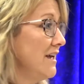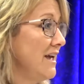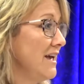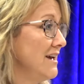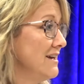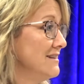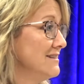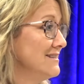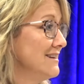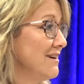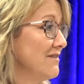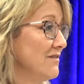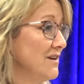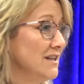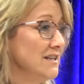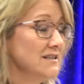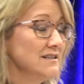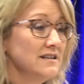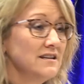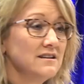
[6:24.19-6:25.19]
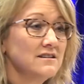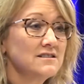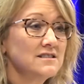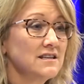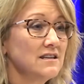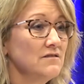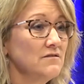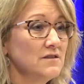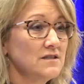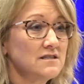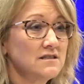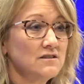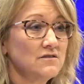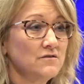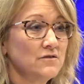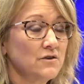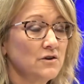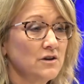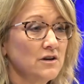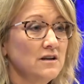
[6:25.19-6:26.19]
and our volunteers can visit
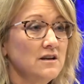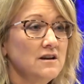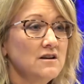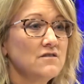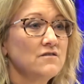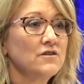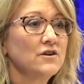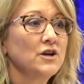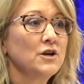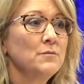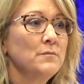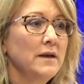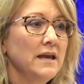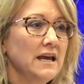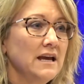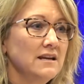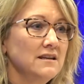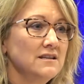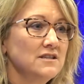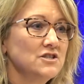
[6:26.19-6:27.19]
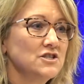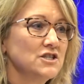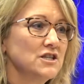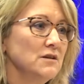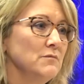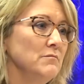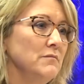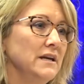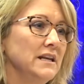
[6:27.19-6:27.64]
for companionship.